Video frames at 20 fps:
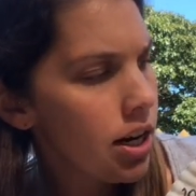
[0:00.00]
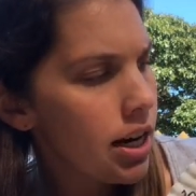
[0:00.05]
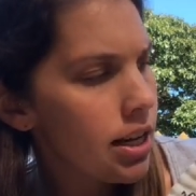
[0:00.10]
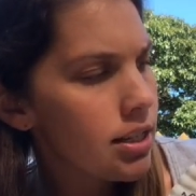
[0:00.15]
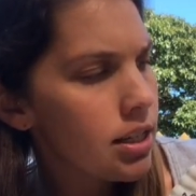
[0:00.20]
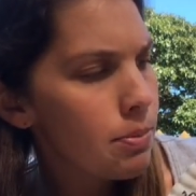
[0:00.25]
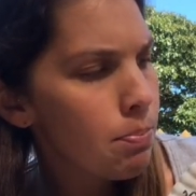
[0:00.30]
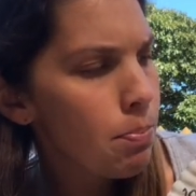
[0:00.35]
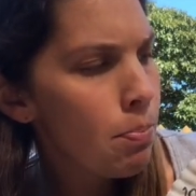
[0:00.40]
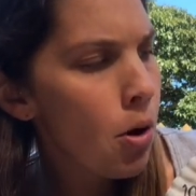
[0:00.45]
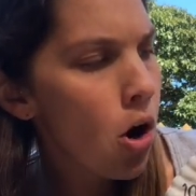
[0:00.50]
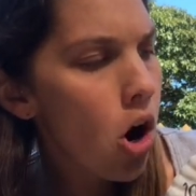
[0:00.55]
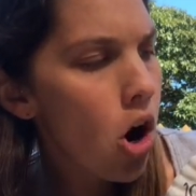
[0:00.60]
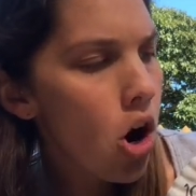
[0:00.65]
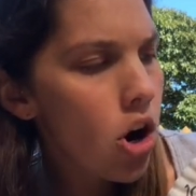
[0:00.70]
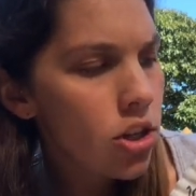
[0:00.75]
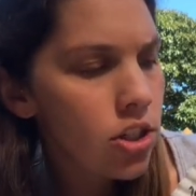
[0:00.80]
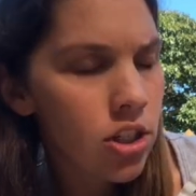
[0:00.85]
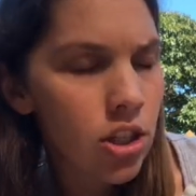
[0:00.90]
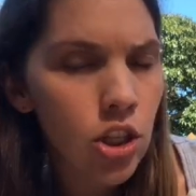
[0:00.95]
it's
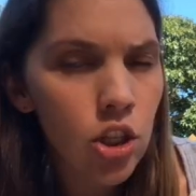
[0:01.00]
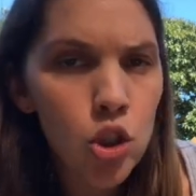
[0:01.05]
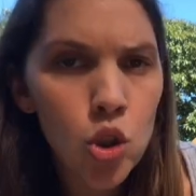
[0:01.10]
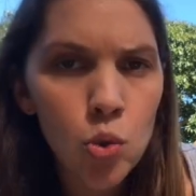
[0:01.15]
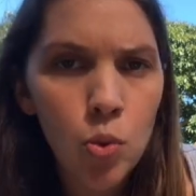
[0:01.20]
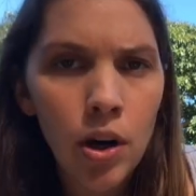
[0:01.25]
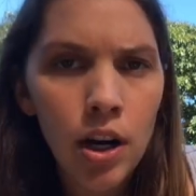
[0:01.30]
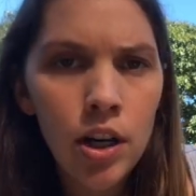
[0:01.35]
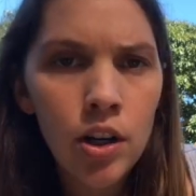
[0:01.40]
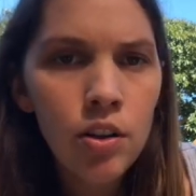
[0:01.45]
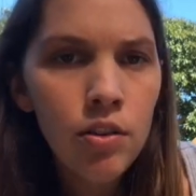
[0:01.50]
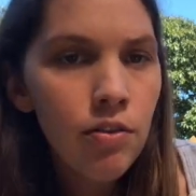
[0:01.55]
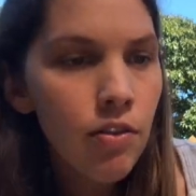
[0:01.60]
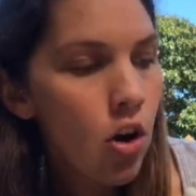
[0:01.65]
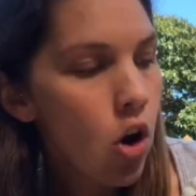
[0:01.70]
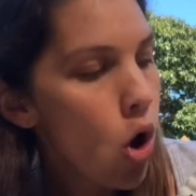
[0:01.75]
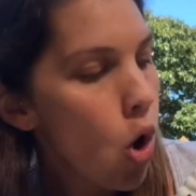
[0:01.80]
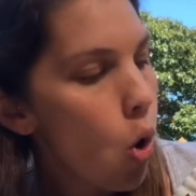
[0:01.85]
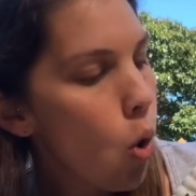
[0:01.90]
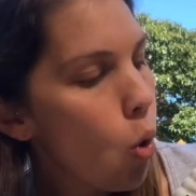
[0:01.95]
past the 12
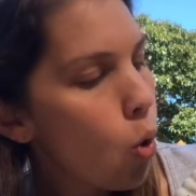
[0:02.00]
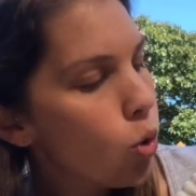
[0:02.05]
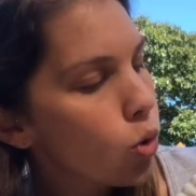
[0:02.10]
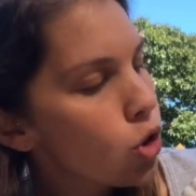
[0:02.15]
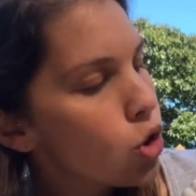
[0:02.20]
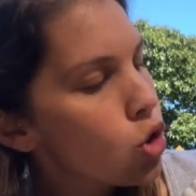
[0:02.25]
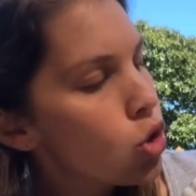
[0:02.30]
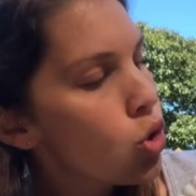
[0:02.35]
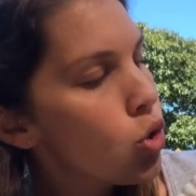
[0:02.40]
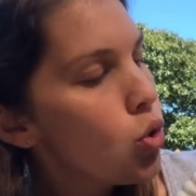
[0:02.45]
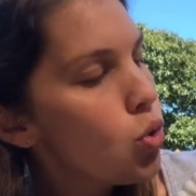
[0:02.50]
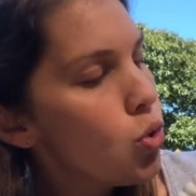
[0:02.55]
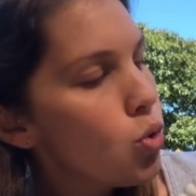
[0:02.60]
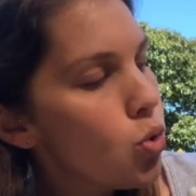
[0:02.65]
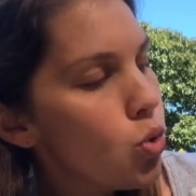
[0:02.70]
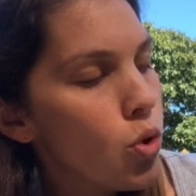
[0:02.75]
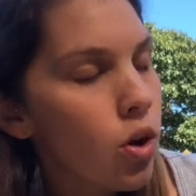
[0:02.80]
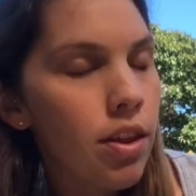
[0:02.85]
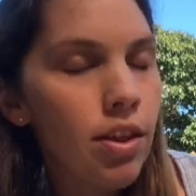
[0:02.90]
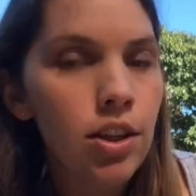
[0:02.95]
or
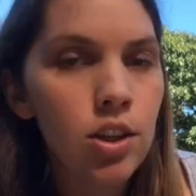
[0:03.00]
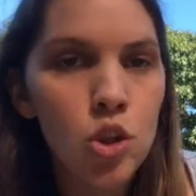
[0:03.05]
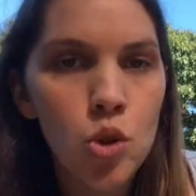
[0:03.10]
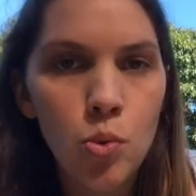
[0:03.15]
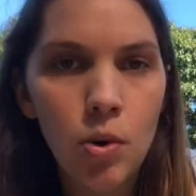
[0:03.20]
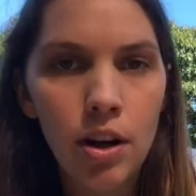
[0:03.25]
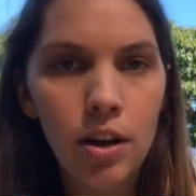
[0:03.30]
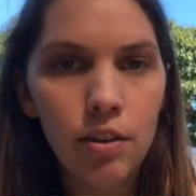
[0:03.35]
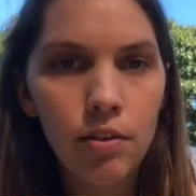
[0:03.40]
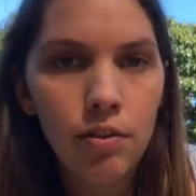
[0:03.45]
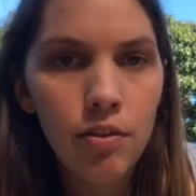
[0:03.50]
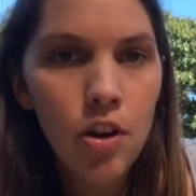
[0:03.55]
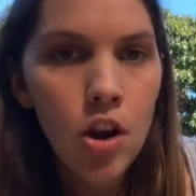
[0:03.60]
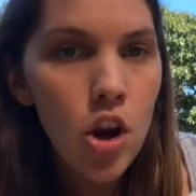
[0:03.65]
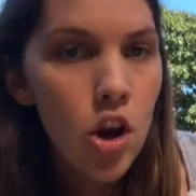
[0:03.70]
to the 12.